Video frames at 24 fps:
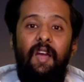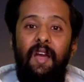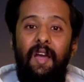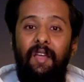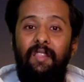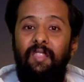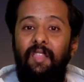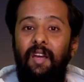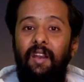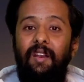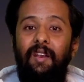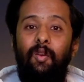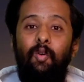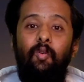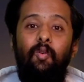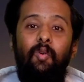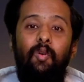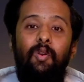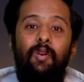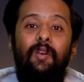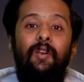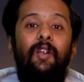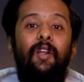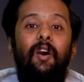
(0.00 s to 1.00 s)
and that too
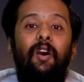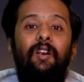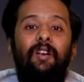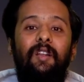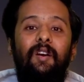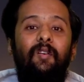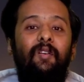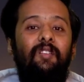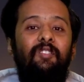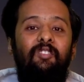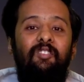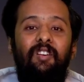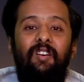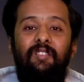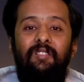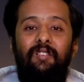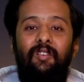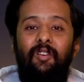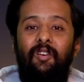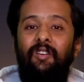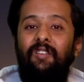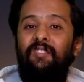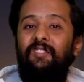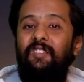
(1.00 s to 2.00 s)
not just
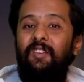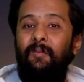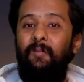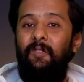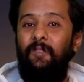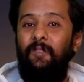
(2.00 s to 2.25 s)
on some